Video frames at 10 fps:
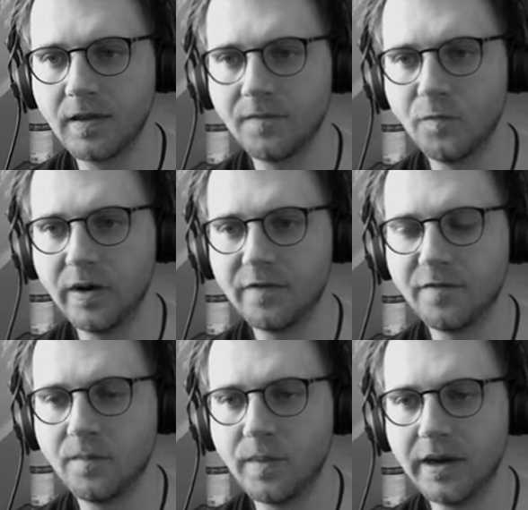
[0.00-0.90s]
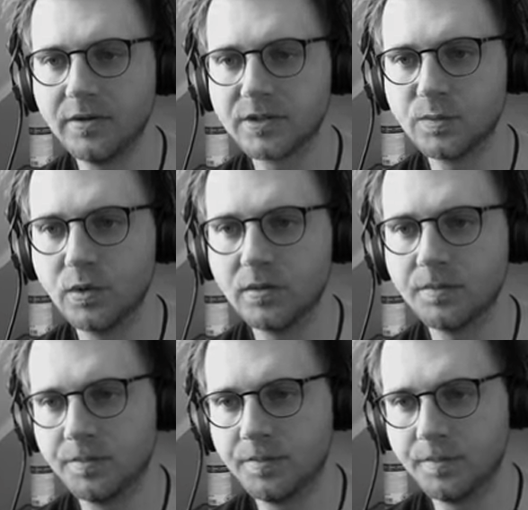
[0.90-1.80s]
We have minus 1
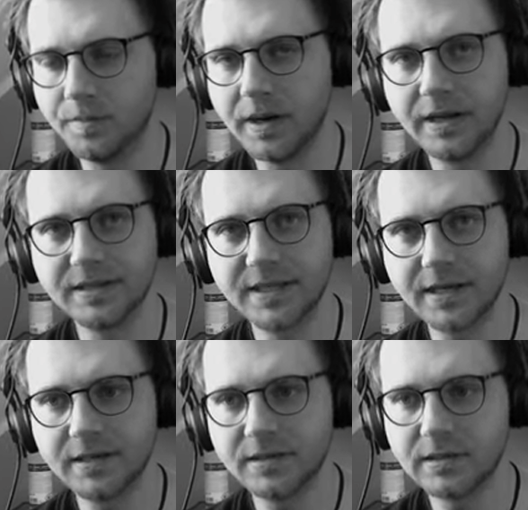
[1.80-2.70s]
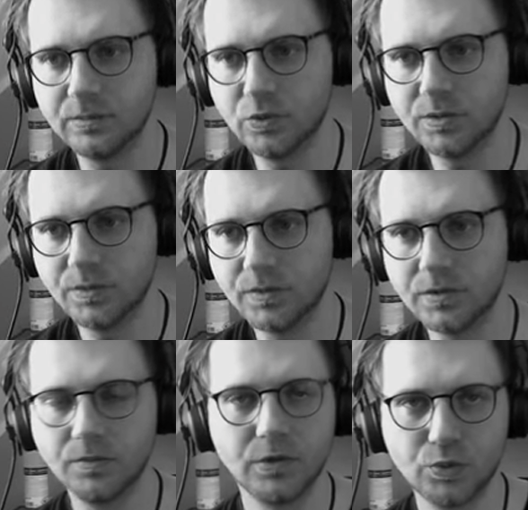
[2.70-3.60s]
by seconds,
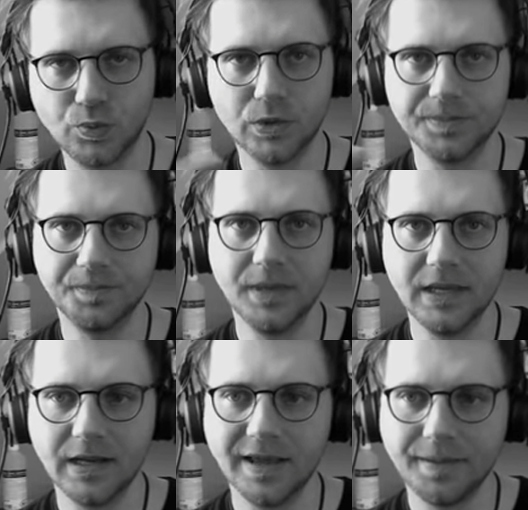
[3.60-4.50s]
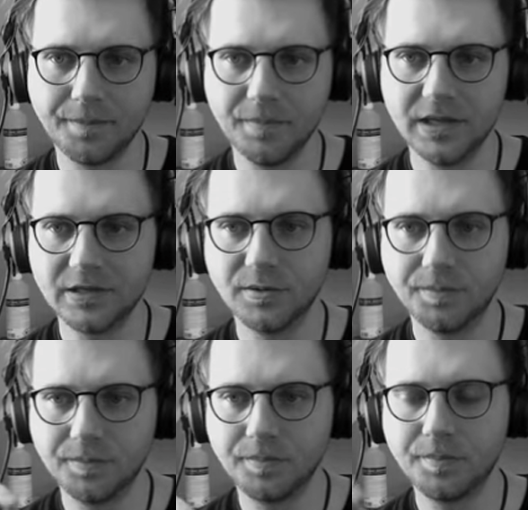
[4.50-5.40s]
which would mean meter
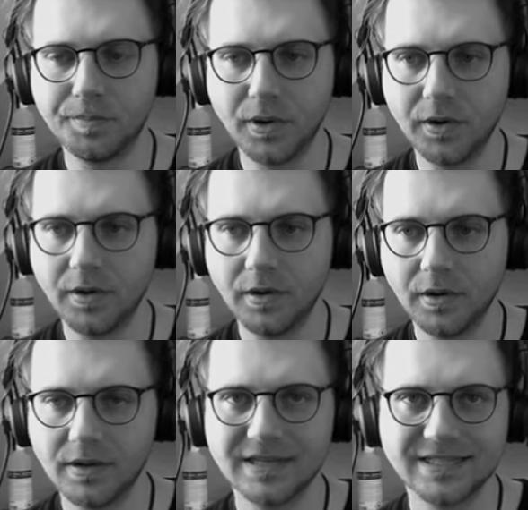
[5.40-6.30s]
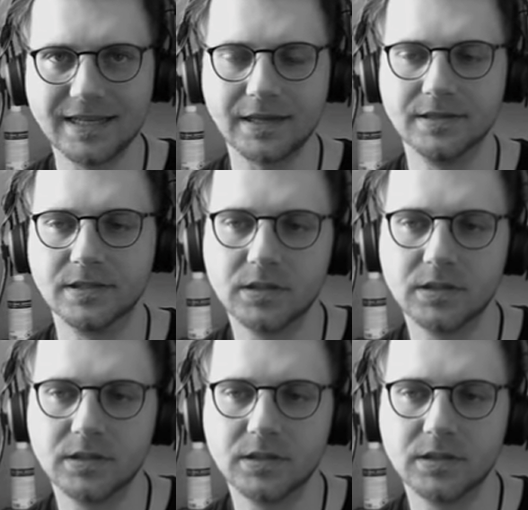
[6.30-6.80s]
per seconds.